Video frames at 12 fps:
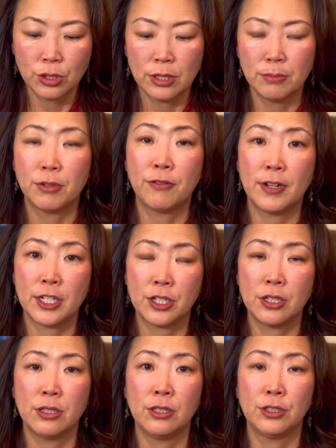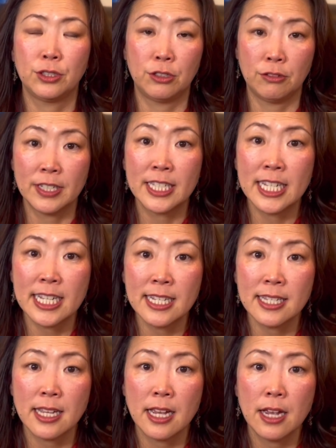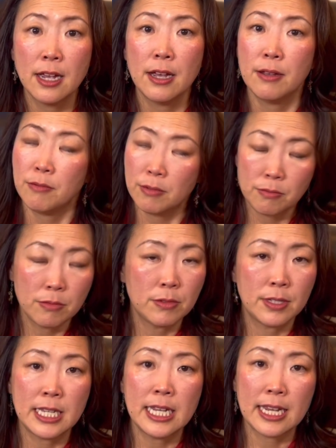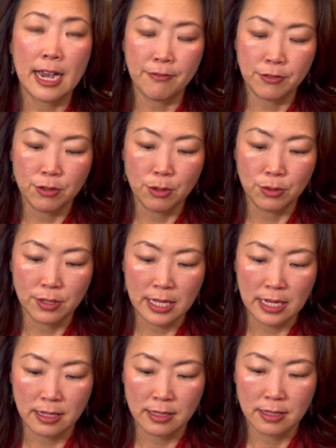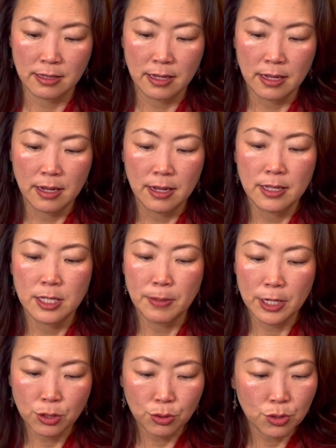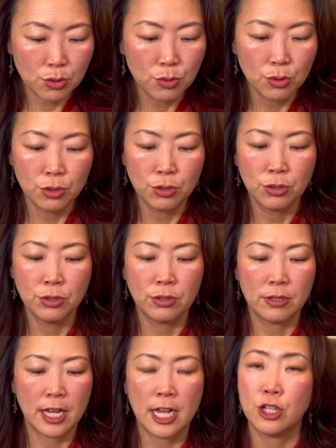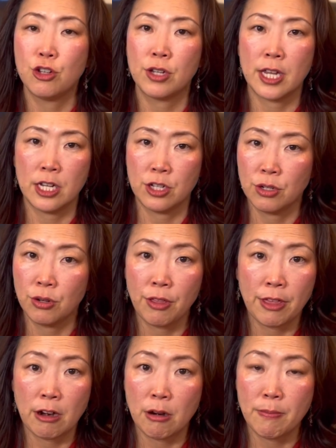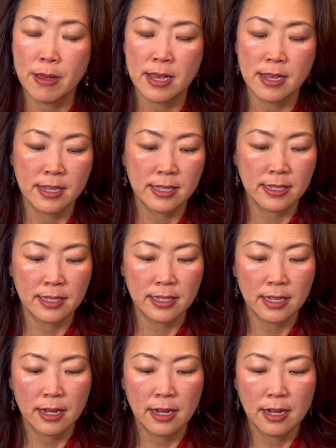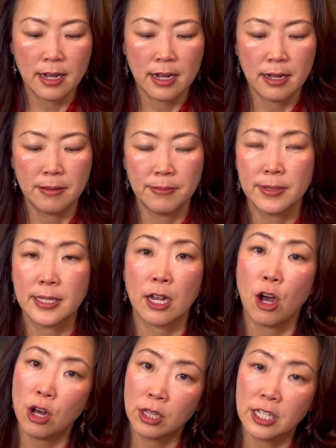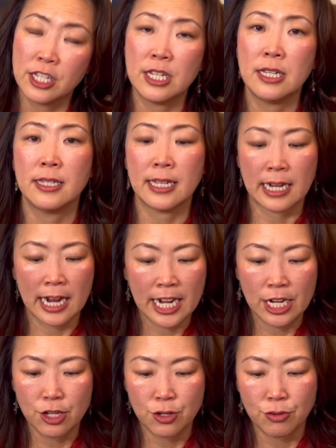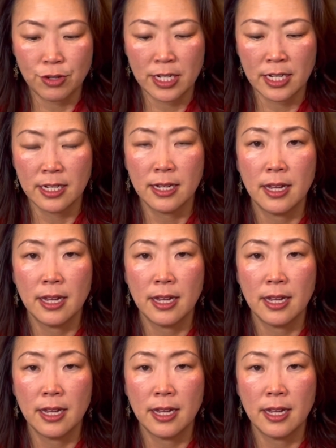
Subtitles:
and professional services. Seek after those things. special schools, educational therapists, psychology, psychiatry,